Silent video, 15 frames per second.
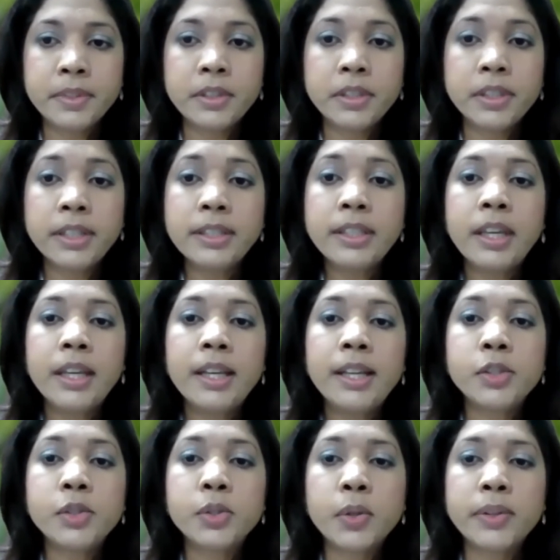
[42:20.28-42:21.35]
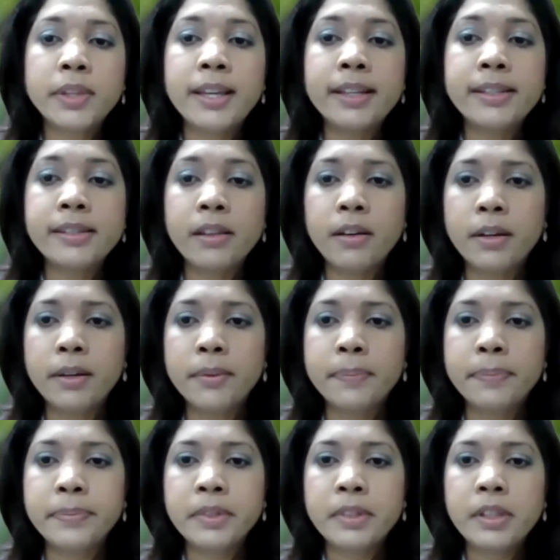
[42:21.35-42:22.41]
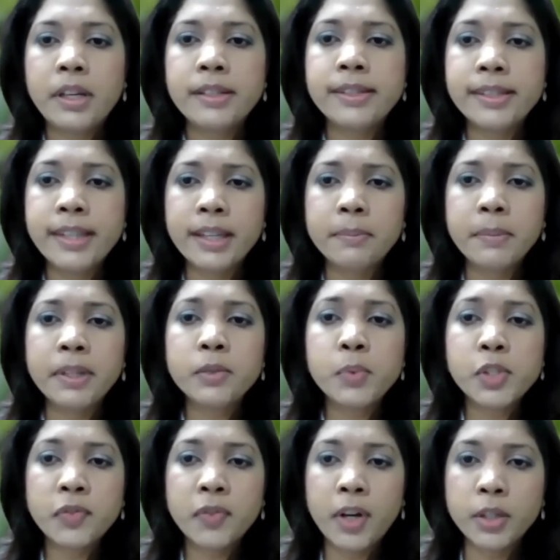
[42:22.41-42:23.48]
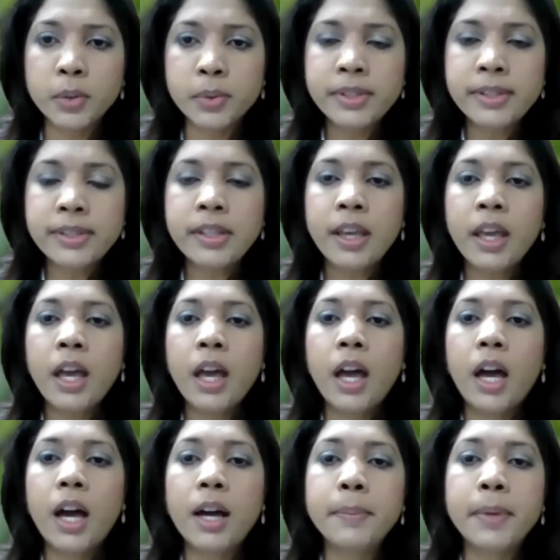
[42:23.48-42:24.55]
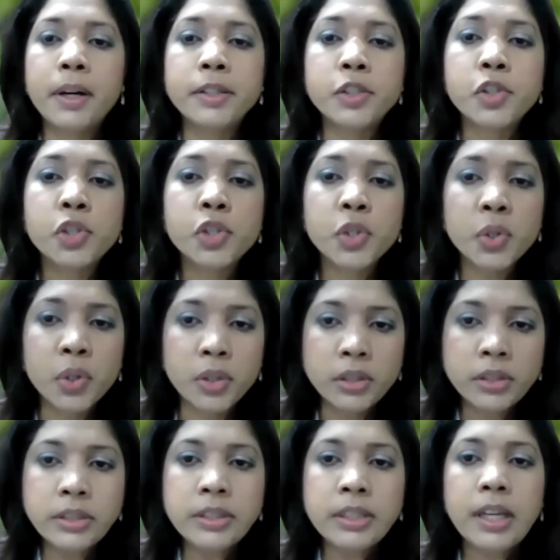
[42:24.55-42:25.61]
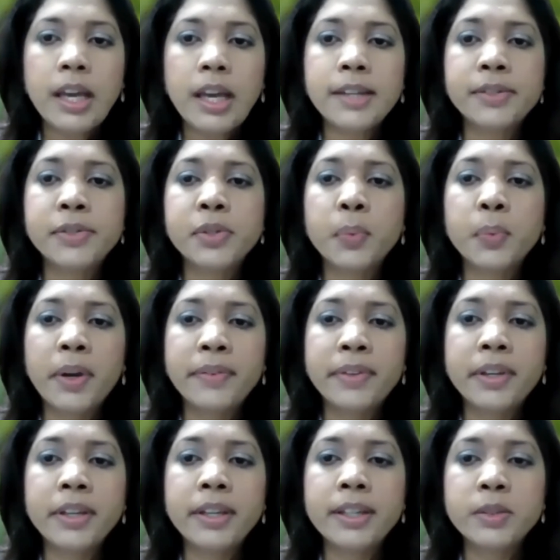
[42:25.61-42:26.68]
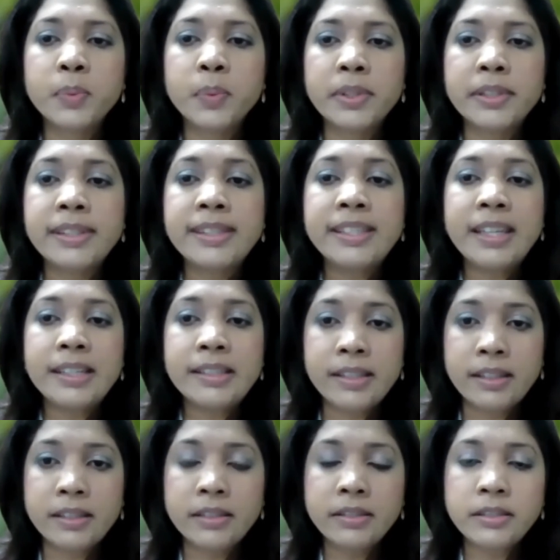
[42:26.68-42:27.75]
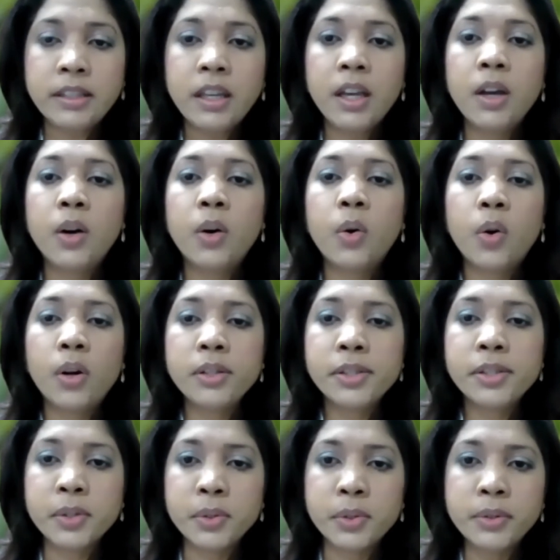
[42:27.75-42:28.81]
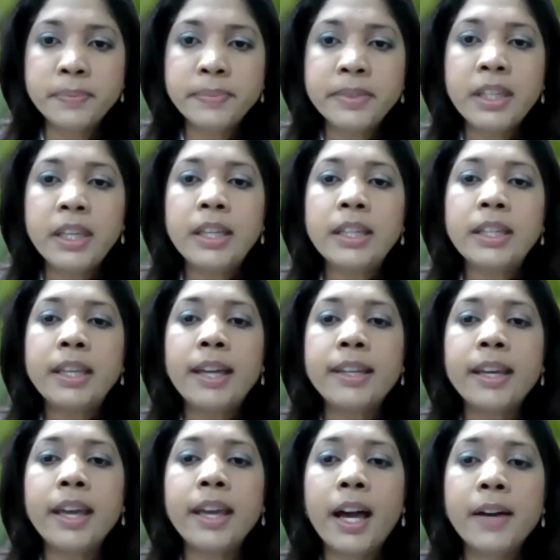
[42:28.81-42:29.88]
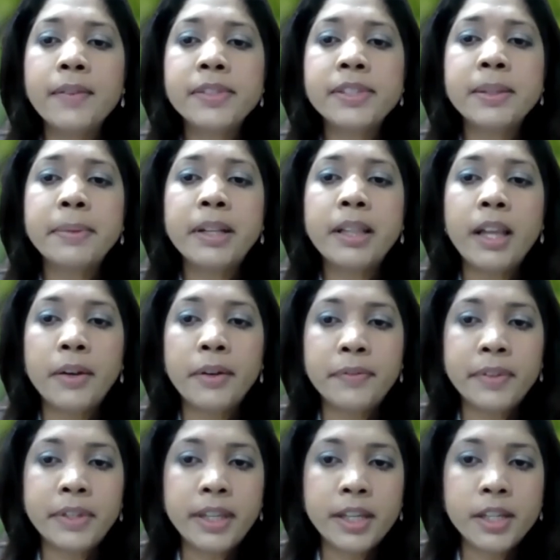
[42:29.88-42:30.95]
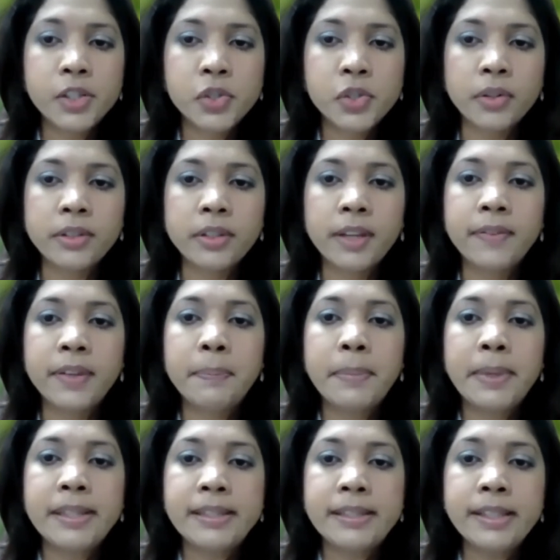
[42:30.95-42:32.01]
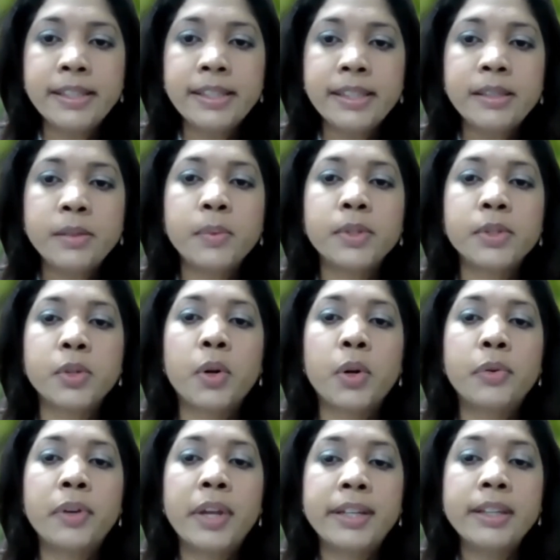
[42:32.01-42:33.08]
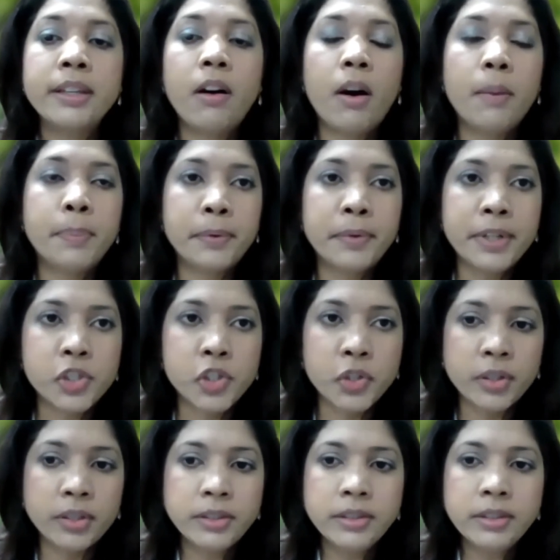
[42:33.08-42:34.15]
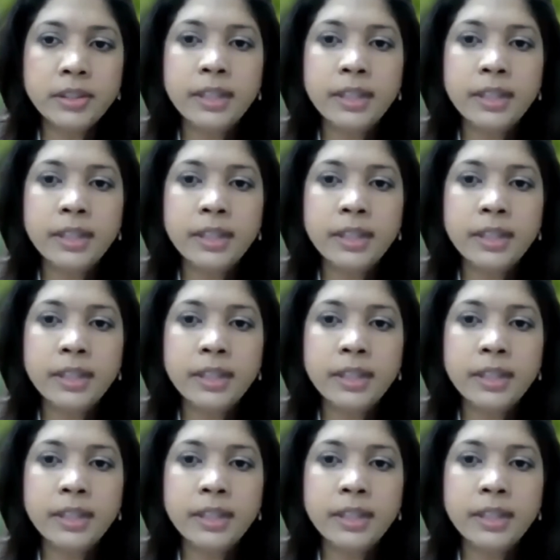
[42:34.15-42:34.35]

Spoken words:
All right. So there's a statement which follows, I'm unsure as to whether it was stated. Also, can I have some clarification if a business was already operational,